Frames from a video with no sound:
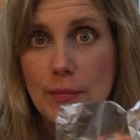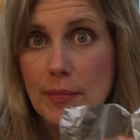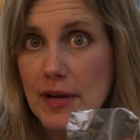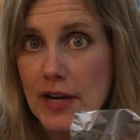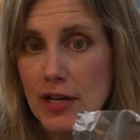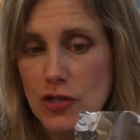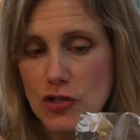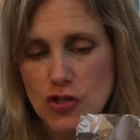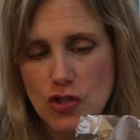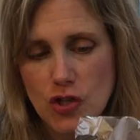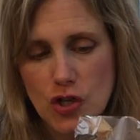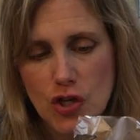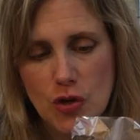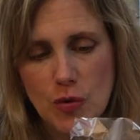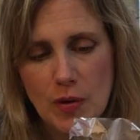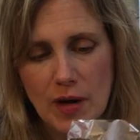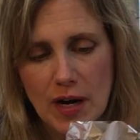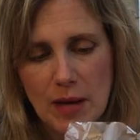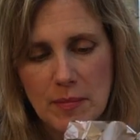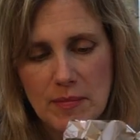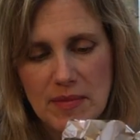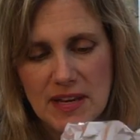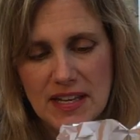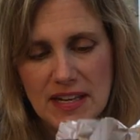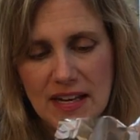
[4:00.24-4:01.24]
and I'll show you what I
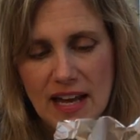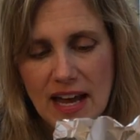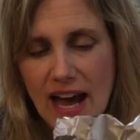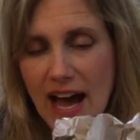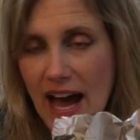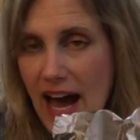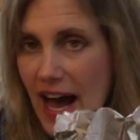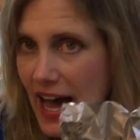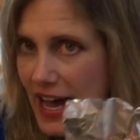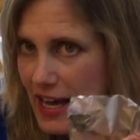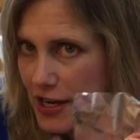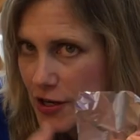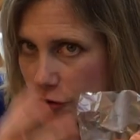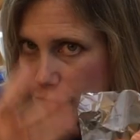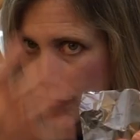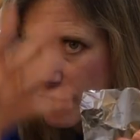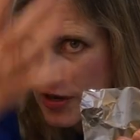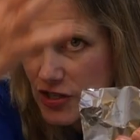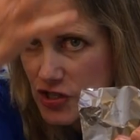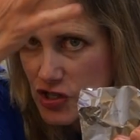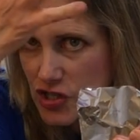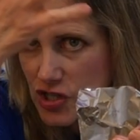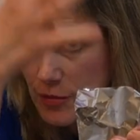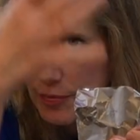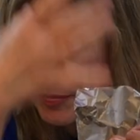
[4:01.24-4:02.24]
mean. I
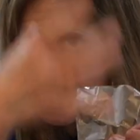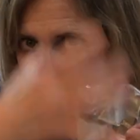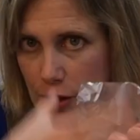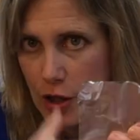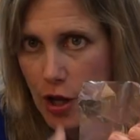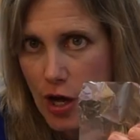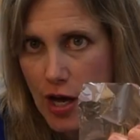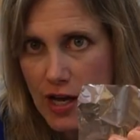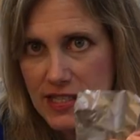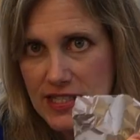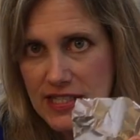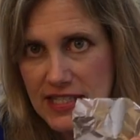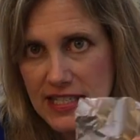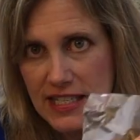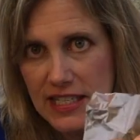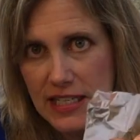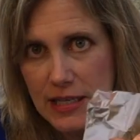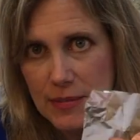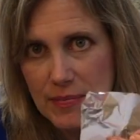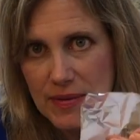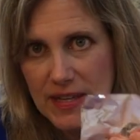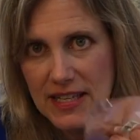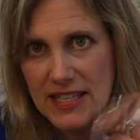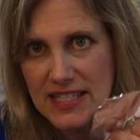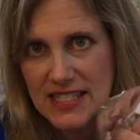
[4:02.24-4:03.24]
crunched up a long skinny
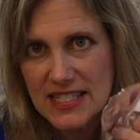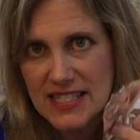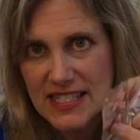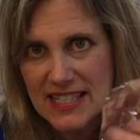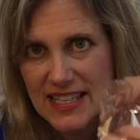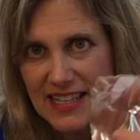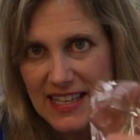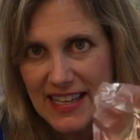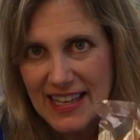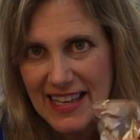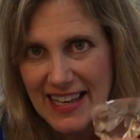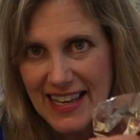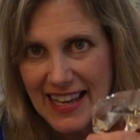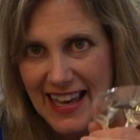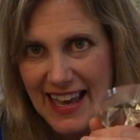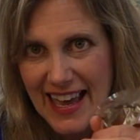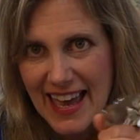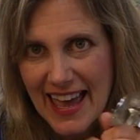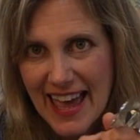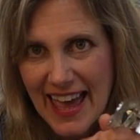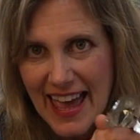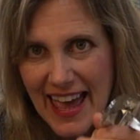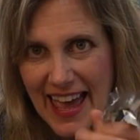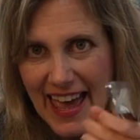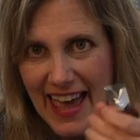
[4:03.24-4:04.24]
piece
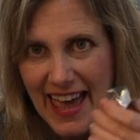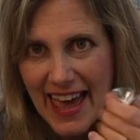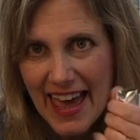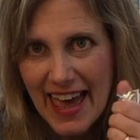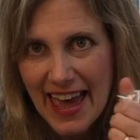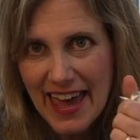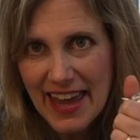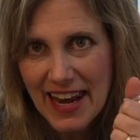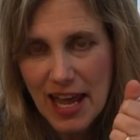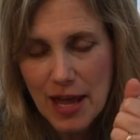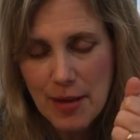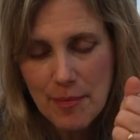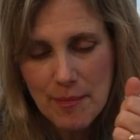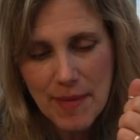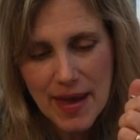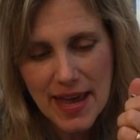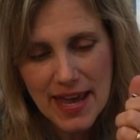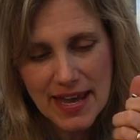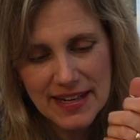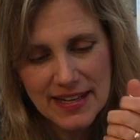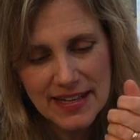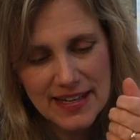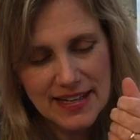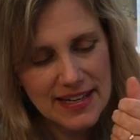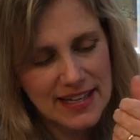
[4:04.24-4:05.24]
and I made
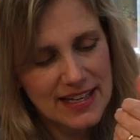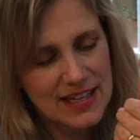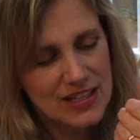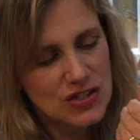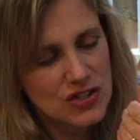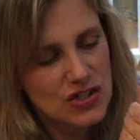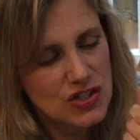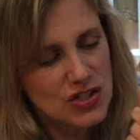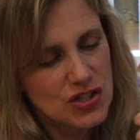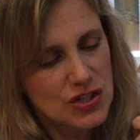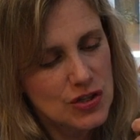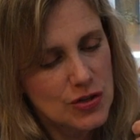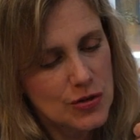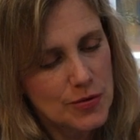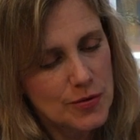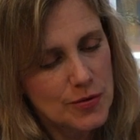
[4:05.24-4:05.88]
it into